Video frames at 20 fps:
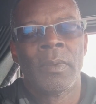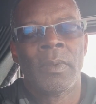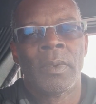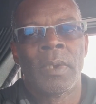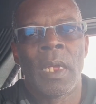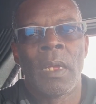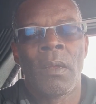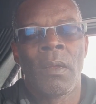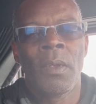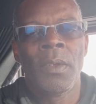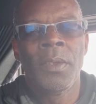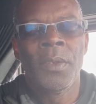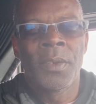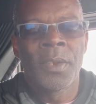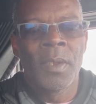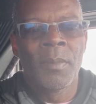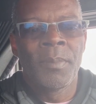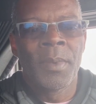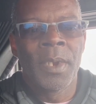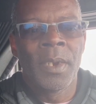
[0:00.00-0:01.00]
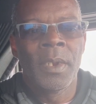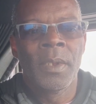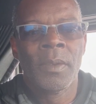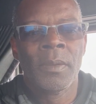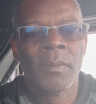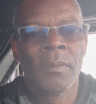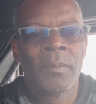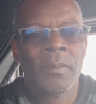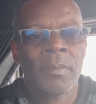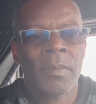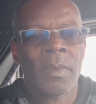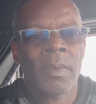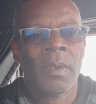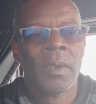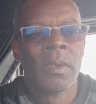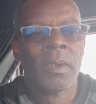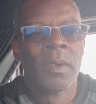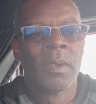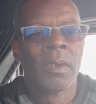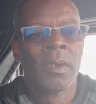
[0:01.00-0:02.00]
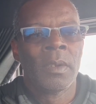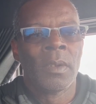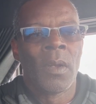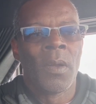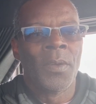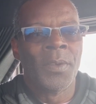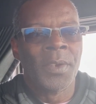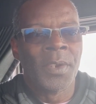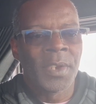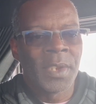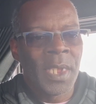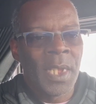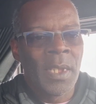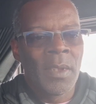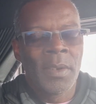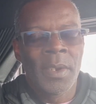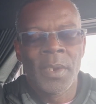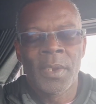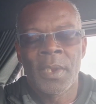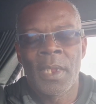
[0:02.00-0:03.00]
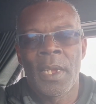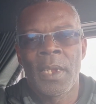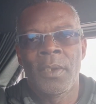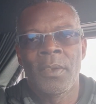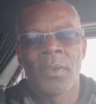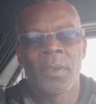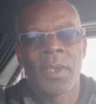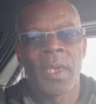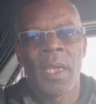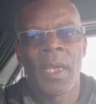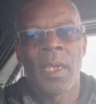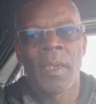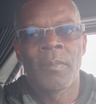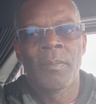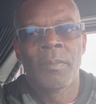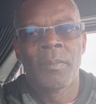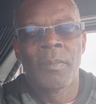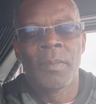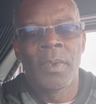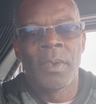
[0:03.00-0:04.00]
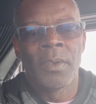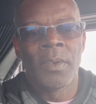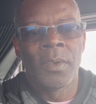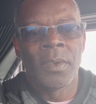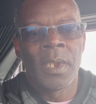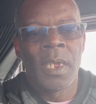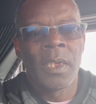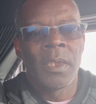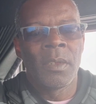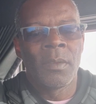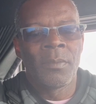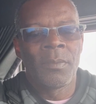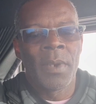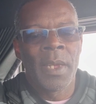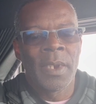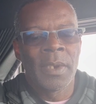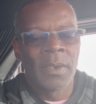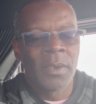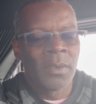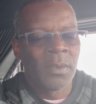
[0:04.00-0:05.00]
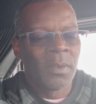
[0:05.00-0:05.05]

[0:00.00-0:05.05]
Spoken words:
Now, all you simply do on the scale inside your cab is you take your flat